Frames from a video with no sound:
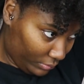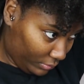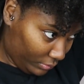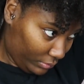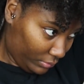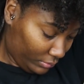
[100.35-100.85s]

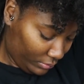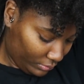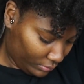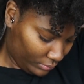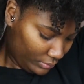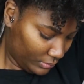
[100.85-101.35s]
So I just
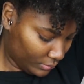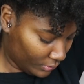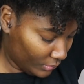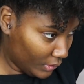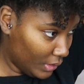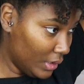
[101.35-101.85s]
wanted
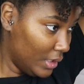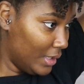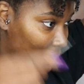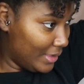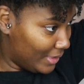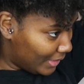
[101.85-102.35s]
to
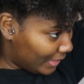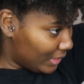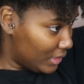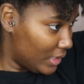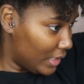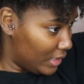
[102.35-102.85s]
mention
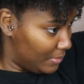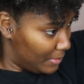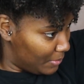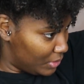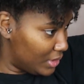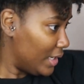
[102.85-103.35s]
that.
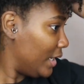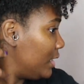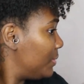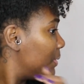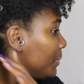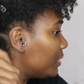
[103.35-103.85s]

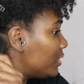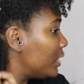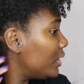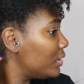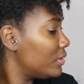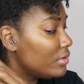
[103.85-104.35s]
Next, I'm
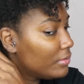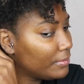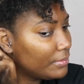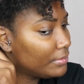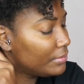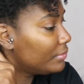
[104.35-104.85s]
going to kind of show
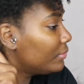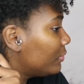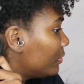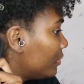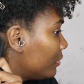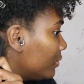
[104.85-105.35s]
you guys
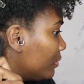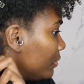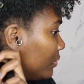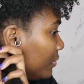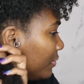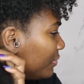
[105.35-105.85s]
how
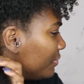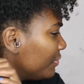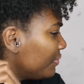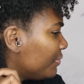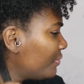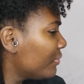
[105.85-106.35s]
I
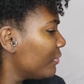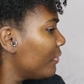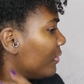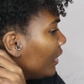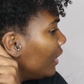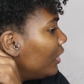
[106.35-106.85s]
applied the
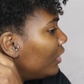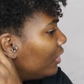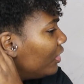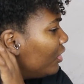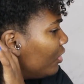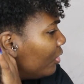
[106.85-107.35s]
products.
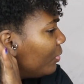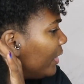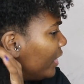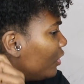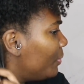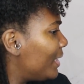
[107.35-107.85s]
I needed to
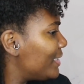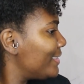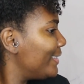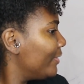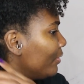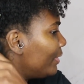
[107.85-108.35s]
re-wet my
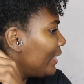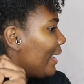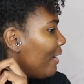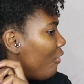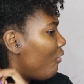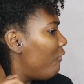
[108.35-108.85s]
hair,
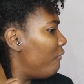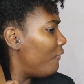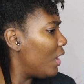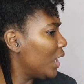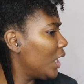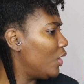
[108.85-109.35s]

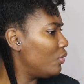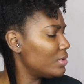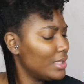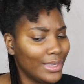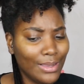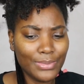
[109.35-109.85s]

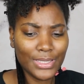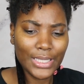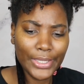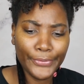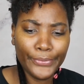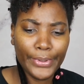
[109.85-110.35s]
get it
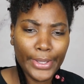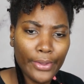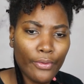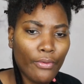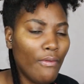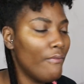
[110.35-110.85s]
nice and
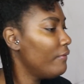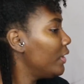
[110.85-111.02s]
damp.